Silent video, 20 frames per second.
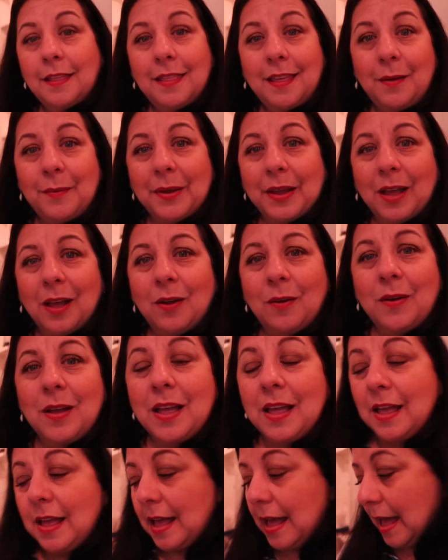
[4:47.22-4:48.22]
There we go.
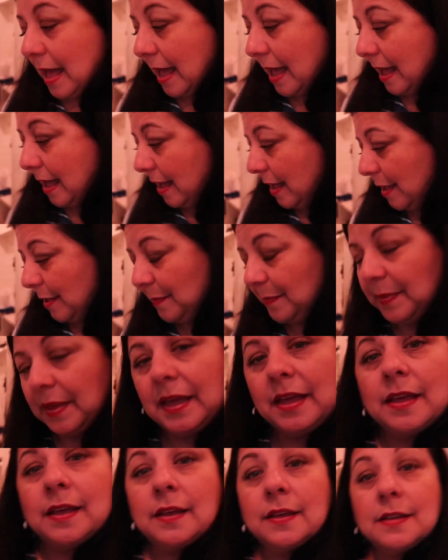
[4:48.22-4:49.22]
Um,
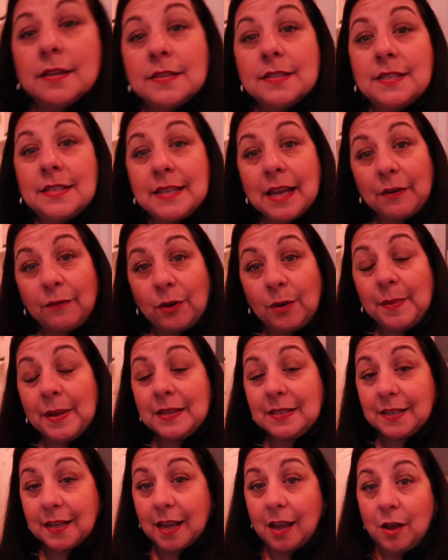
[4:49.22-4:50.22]
several
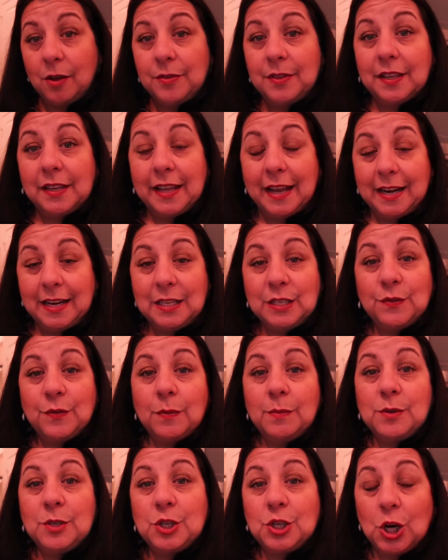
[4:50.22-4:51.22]
months ago, the ladies
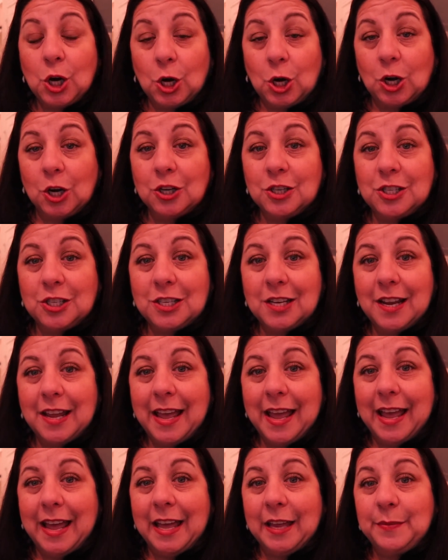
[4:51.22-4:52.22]
from church
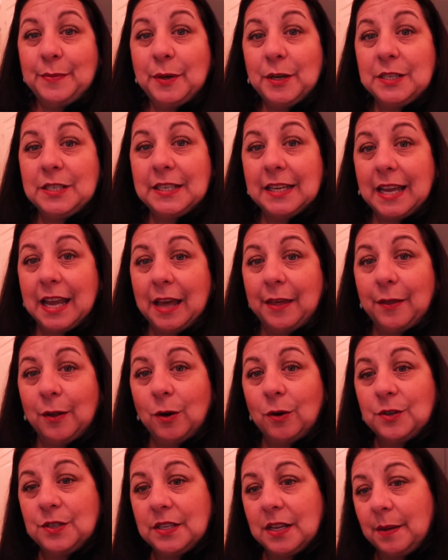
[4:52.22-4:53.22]
had put
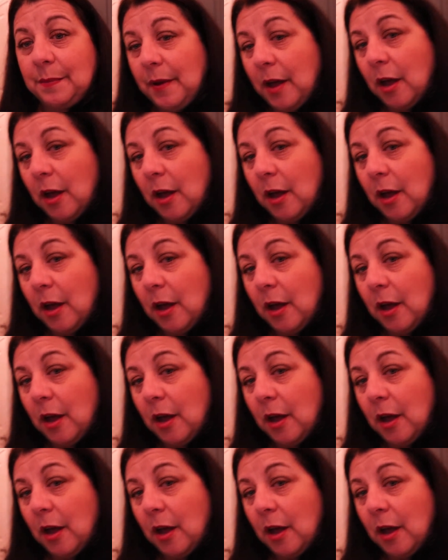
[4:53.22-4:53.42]
together some